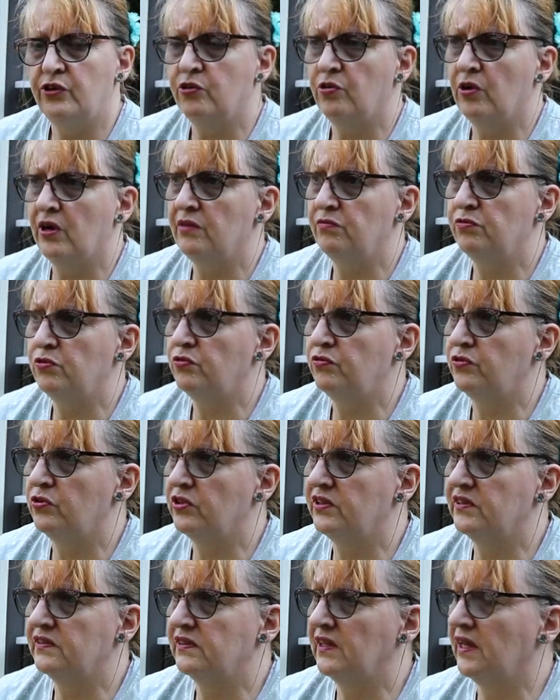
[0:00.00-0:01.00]
Very grateful
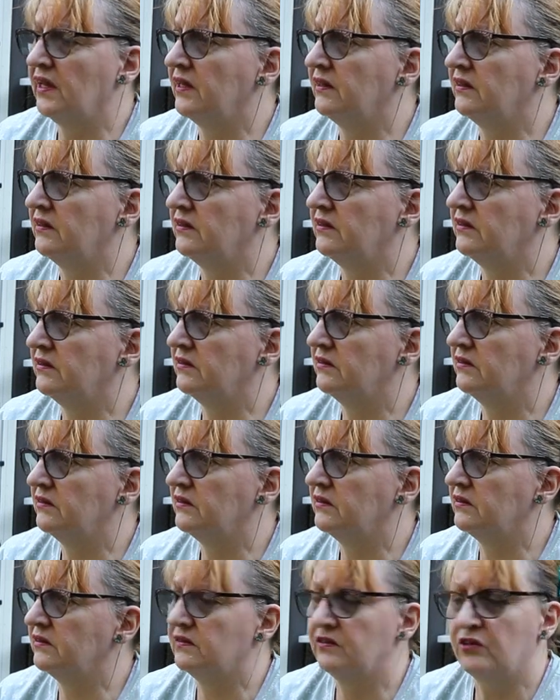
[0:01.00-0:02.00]
for this garden,
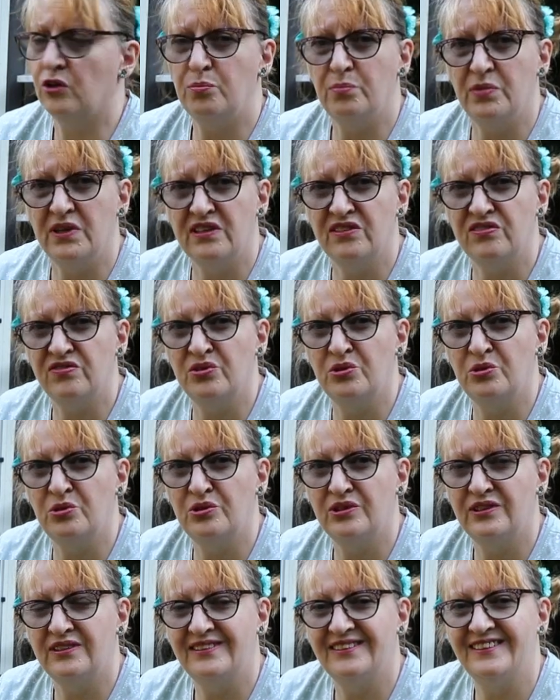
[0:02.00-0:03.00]
and it's so
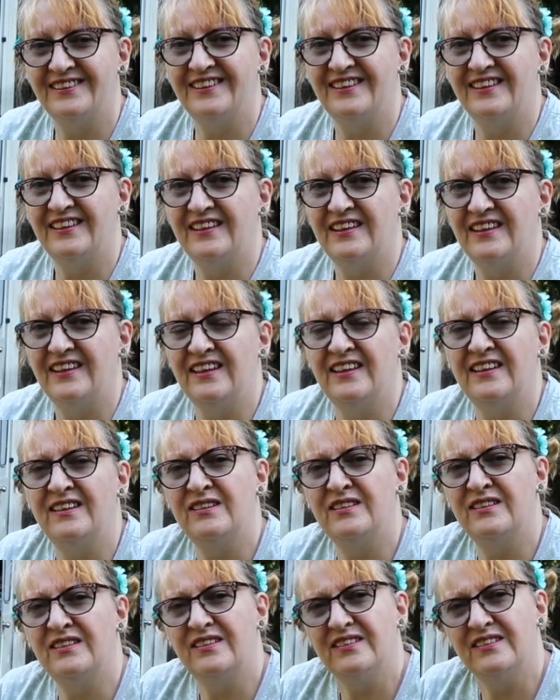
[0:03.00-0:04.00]
peaceful,
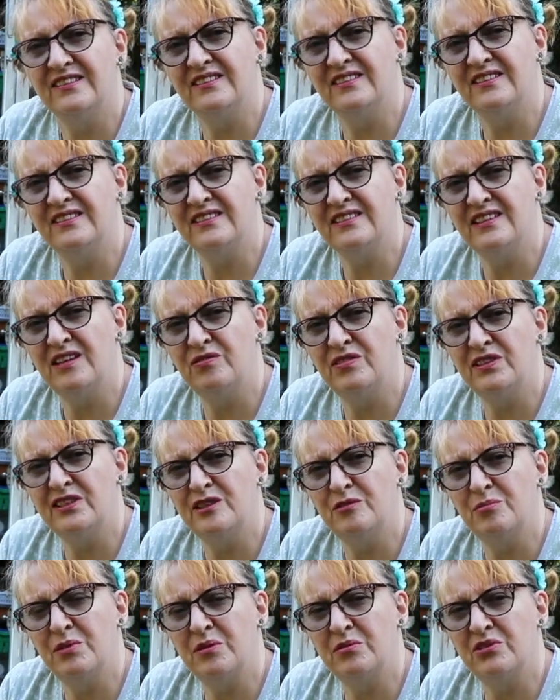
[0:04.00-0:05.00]
and it's
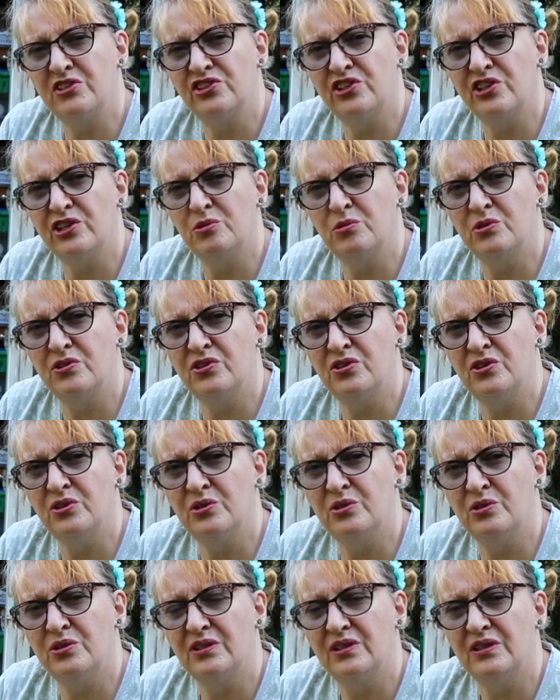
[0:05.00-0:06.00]
lovely to be able to share it with
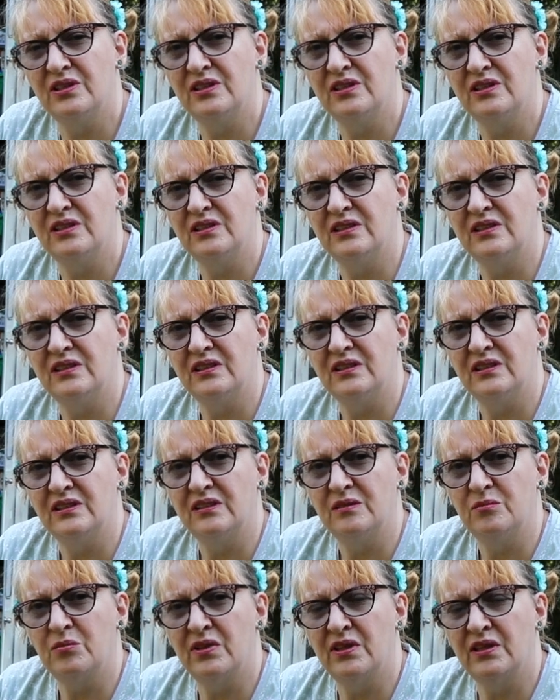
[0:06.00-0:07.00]
you,
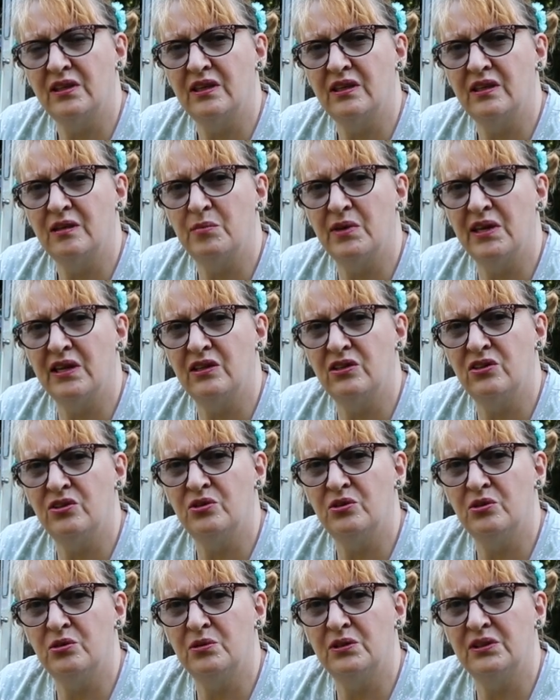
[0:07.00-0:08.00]
thinking about
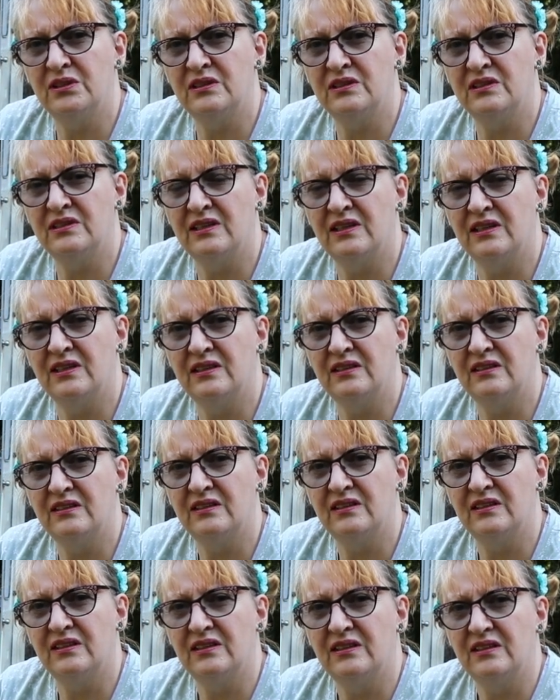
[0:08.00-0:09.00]
you, and
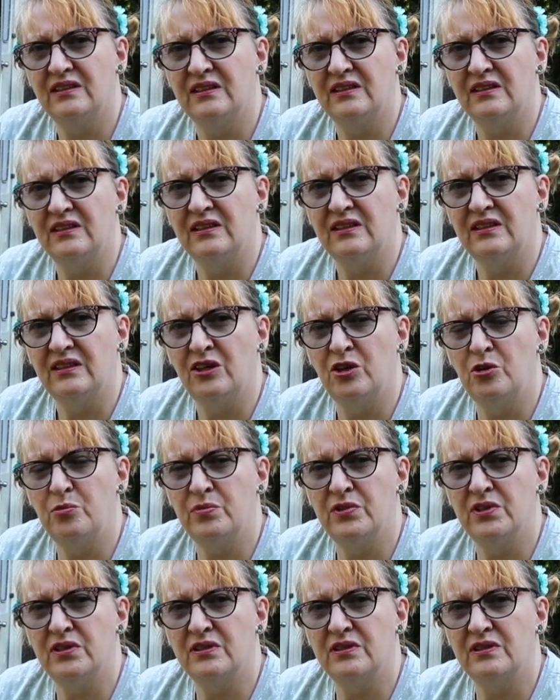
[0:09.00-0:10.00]

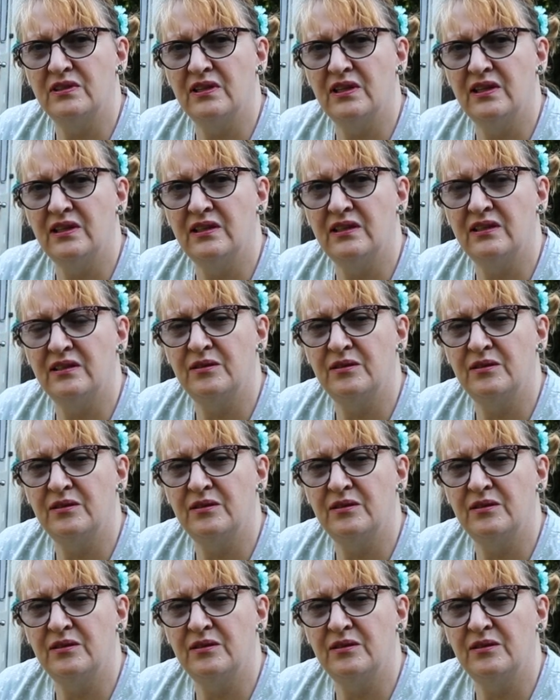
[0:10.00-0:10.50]
hope that